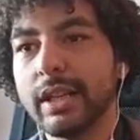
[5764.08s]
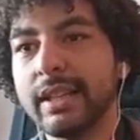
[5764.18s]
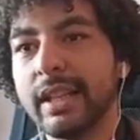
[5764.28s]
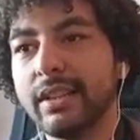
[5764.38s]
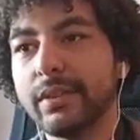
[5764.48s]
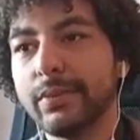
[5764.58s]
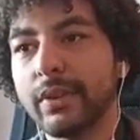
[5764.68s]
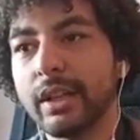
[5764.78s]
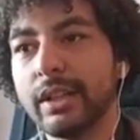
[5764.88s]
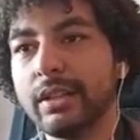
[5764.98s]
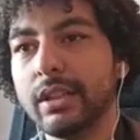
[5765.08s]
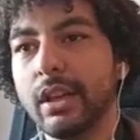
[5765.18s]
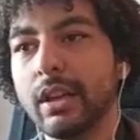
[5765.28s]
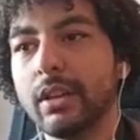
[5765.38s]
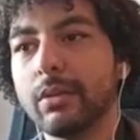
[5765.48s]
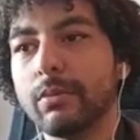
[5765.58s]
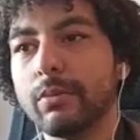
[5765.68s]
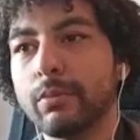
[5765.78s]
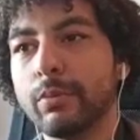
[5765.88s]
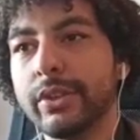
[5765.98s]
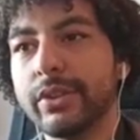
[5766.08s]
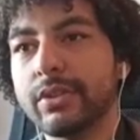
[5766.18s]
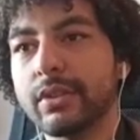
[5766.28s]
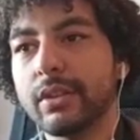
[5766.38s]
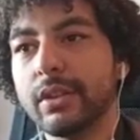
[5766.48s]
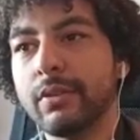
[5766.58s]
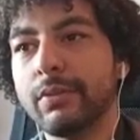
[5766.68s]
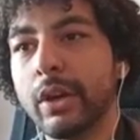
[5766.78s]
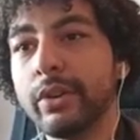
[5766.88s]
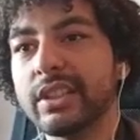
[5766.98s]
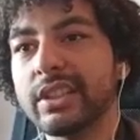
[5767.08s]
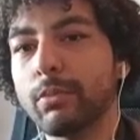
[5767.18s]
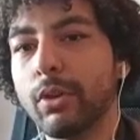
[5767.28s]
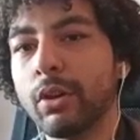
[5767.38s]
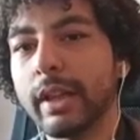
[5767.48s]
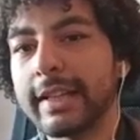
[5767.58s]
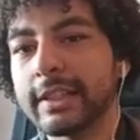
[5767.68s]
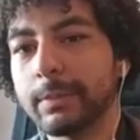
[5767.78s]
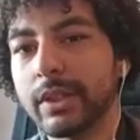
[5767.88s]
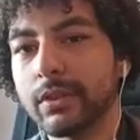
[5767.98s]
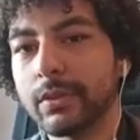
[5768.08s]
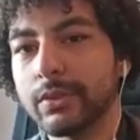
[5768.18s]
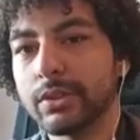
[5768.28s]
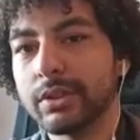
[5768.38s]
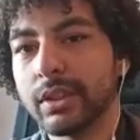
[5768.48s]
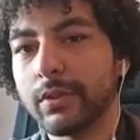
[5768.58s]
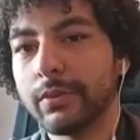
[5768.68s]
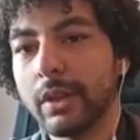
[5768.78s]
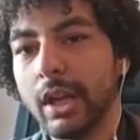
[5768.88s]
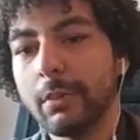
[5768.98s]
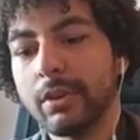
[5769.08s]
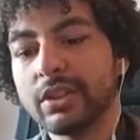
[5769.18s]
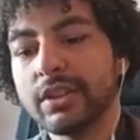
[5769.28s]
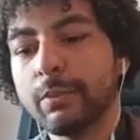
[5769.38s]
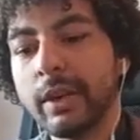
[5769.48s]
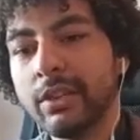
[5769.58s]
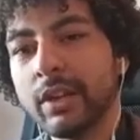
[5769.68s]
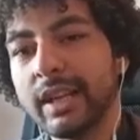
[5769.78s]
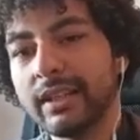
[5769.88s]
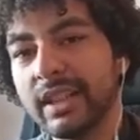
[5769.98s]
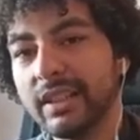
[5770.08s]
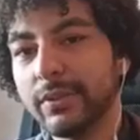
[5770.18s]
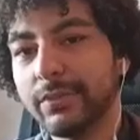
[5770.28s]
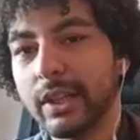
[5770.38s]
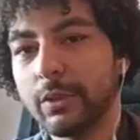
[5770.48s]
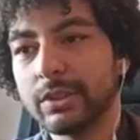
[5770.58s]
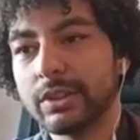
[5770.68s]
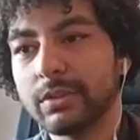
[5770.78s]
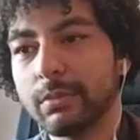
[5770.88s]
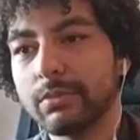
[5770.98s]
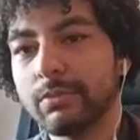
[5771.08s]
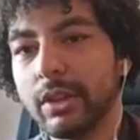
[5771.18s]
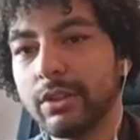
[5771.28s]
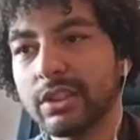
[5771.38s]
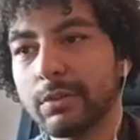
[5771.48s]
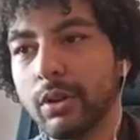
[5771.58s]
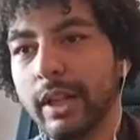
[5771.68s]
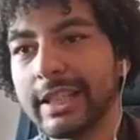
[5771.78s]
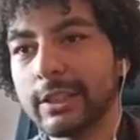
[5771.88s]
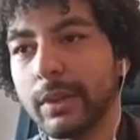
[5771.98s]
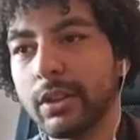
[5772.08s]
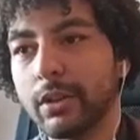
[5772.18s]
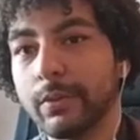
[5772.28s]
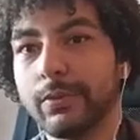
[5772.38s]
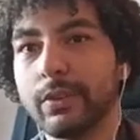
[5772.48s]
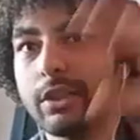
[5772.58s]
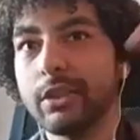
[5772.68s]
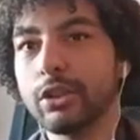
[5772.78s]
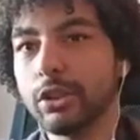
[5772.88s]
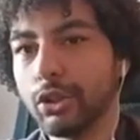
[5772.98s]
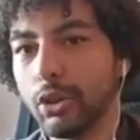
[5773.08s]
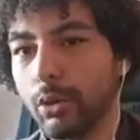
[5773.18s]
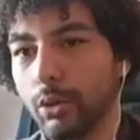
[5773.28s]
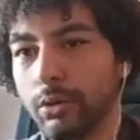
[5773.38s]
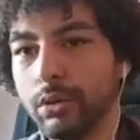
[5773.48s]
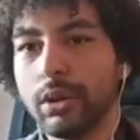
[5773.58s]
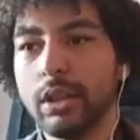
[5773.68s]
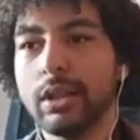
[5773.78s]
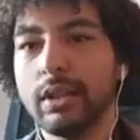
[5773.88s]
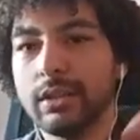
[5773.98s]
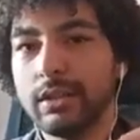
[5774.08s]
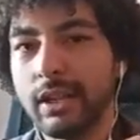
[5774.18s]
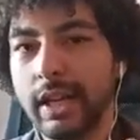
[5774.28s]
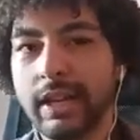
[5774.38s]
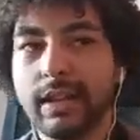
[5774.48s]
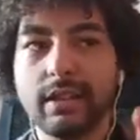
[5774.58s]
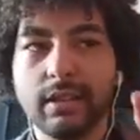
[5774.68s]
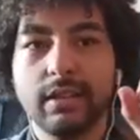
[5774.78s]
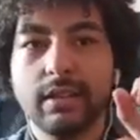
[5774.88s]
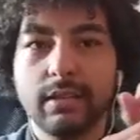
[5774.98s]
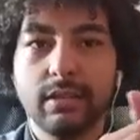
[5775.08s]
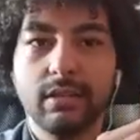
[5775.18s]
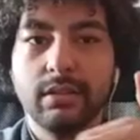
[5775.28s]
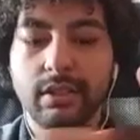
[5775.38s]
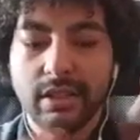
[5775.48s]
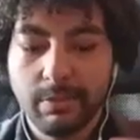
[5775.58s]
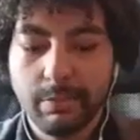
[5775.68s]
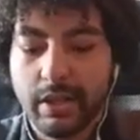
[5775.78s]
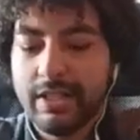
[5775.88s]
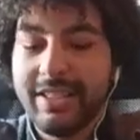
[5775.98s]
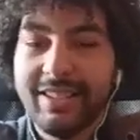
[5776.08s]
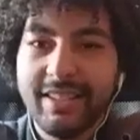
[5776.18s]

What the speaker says: identified with a very small aspect of yourself. Because if when you're identified with a very small aspect of the whole, like this body,